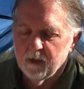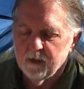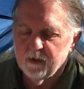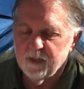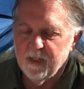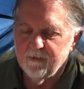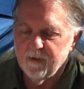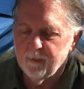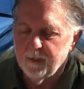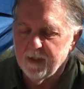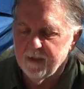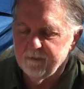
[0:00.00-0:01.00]
Safety
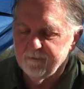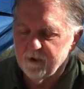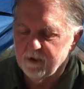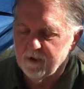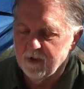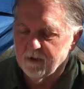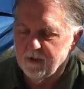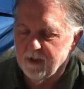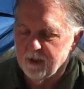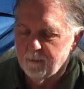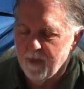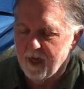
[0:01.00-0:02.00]
pin, just in case I need
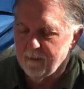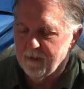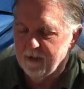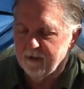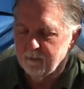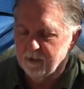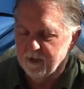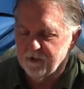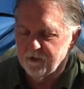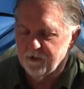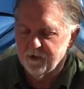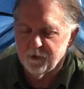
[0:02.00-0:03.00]
to pop any
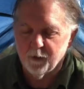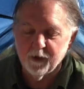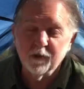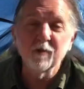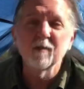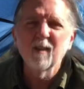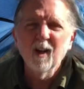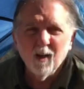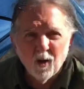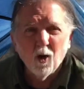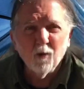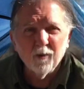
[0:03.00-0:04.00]
blisters, which
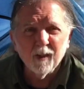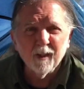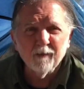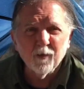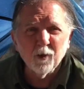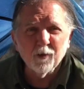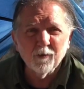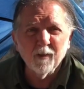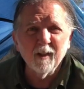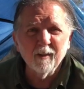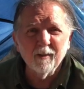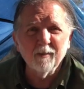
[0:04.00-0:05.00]
hopefully if those
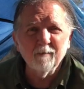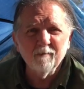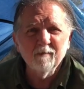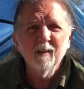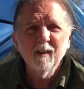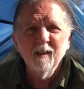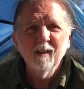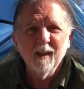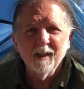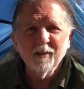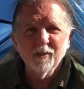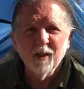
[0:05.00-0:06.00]
feet are
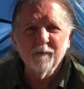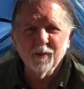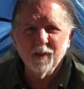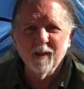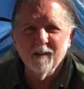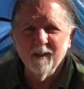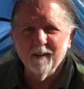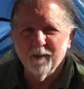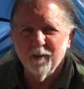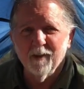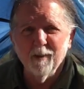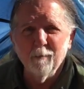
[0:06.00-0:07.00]
as tough as I think they're
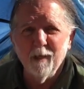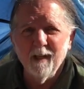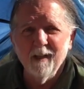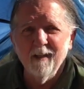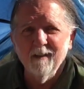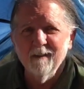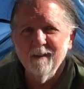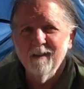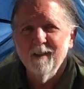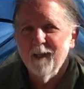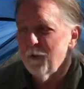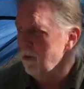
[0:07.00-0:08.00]
going to be,
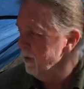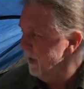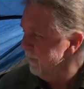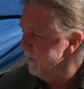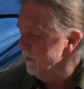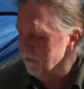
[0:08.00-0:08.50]
I won't have to do